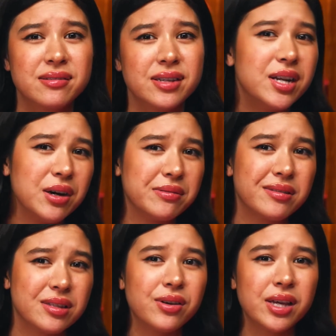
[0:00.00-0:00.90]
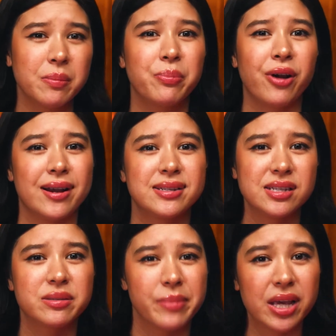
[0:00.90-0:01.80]
You know, so he could
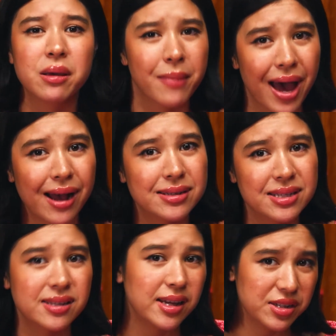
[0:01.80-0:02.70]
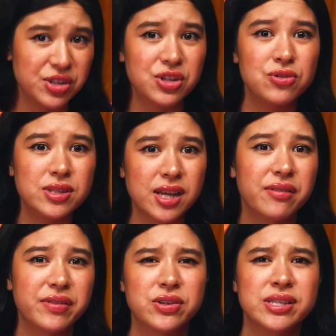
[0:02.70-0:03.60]
practice making masks and suits out
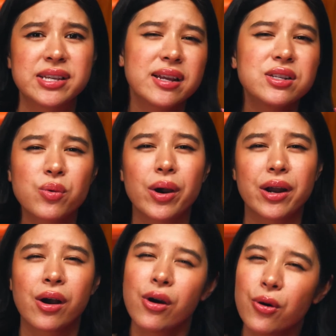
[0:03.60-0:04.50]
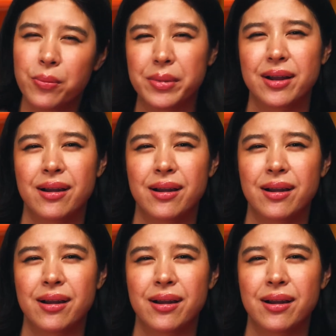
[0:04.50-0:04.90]
of their skin to wear at home.